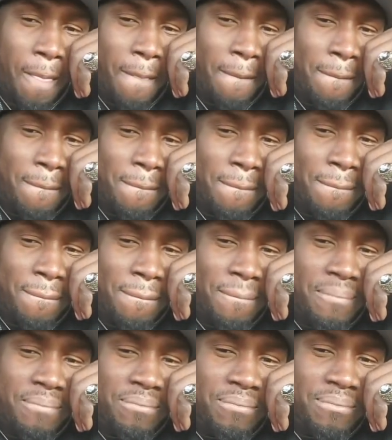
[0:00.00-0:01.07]

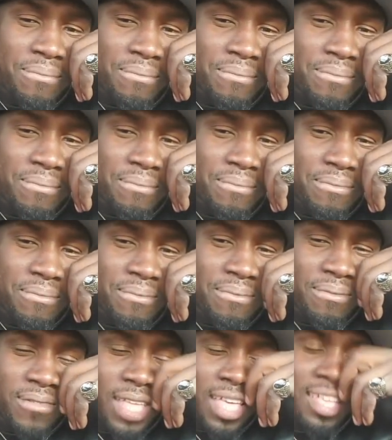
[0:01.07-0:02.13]
(no one is talking)